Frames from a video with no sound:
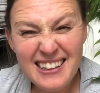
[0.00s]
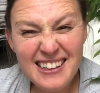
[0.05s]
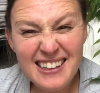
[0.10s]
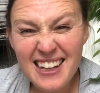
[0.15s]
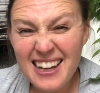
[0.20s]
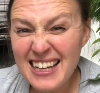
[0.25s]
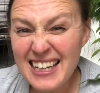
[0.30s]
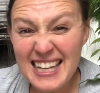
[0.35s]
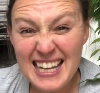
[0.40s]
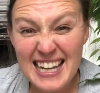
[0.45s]

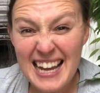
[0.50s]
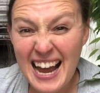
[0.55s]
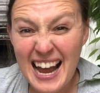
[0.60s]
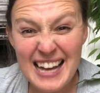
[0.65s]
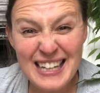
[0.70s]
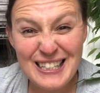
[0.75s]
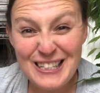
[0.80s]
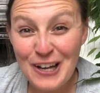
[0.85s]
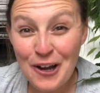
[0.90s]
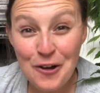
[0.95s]
like he
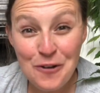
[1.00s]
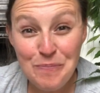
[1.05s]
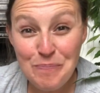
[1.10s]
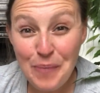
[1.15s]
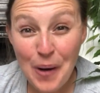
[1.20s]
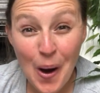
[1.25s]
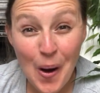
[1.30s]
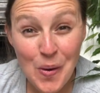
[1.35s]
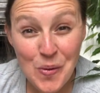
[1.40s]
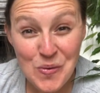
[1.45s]
had no
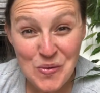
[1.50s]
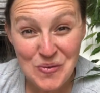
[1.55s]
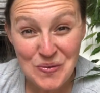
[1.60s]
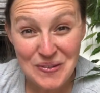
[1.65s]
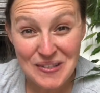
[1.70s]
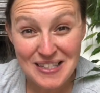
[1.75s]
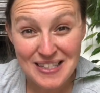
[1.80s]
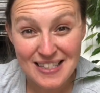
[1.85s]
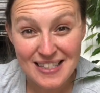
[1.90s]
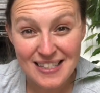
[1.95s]

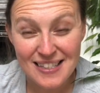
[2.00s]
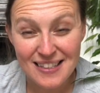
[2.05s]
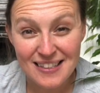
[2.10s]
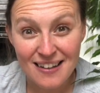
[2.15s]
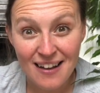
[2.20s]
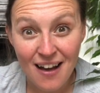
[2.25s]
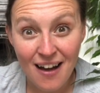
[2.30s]
bones.